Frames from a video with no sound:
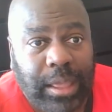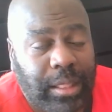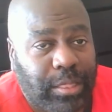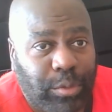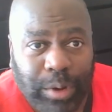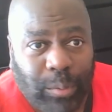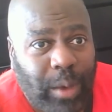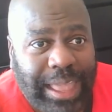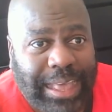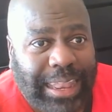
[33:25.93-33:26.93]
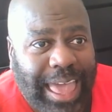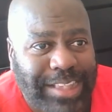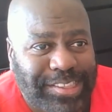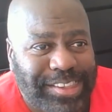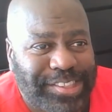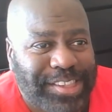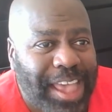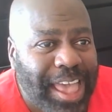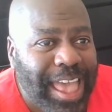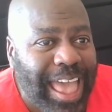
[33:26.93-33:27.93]
3 weight
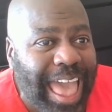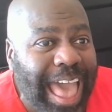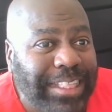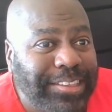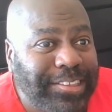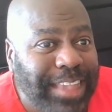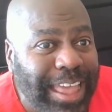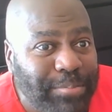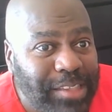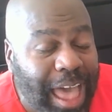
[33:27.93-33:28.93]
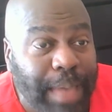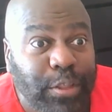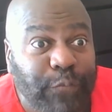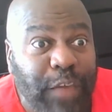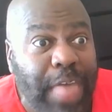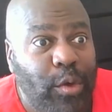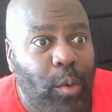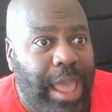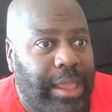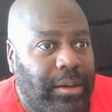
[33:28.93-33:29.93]
classes at the same time, the
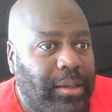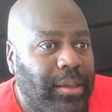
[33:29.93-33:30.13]
featherweight,